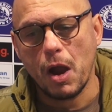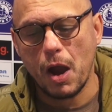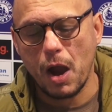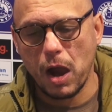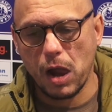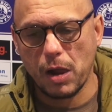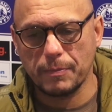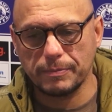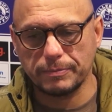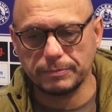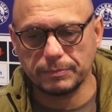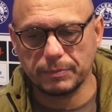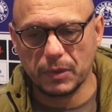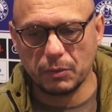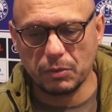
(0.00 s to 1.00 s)
Um,
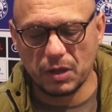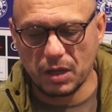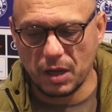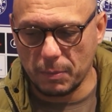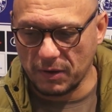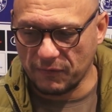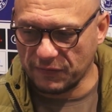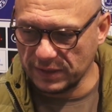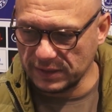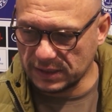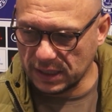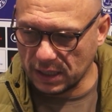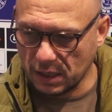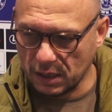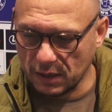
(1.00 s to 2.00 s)
there was a couple of things
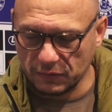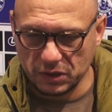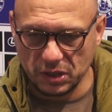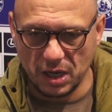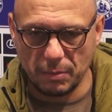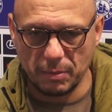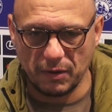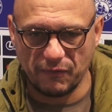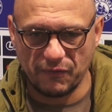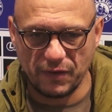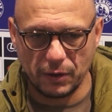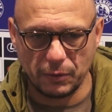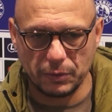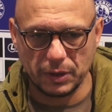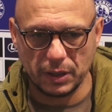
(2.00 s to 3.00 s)
said at half time. I
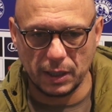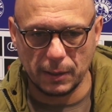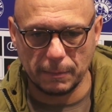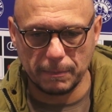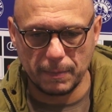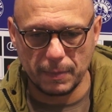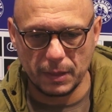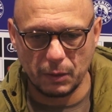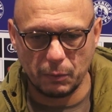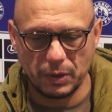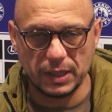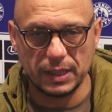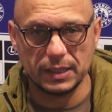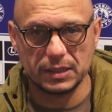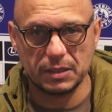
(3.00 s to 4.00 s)
felt that we
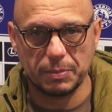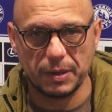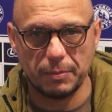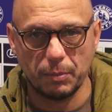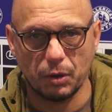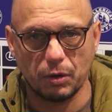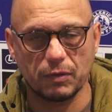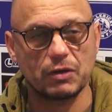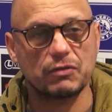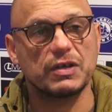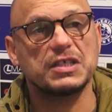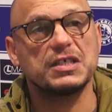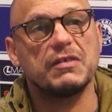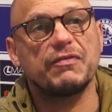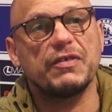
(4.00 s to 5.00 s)
needed to be more
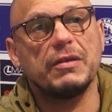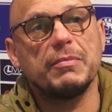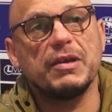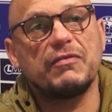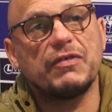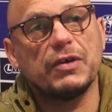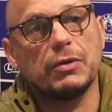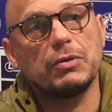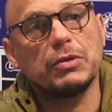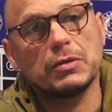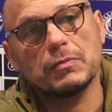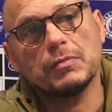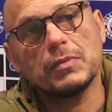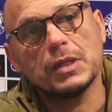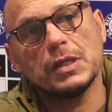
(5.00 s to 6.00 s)
aggressive in midfield.
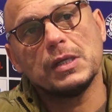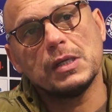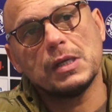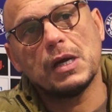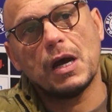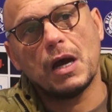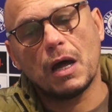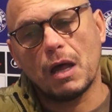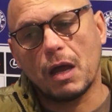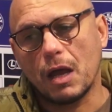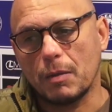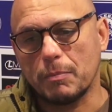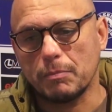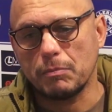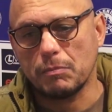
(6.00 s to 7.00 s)

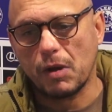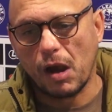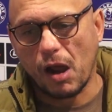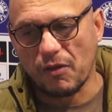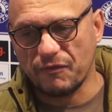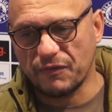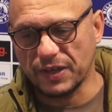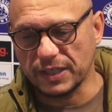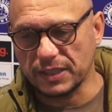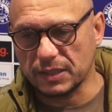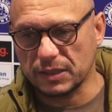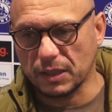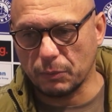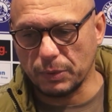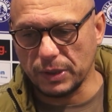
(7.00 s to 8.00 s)
Um, I think
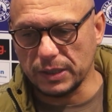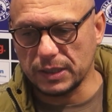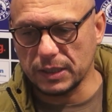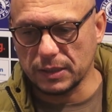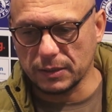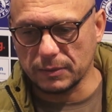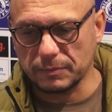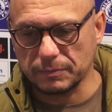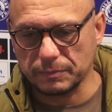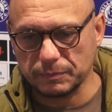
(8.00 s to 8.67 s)
that we didn't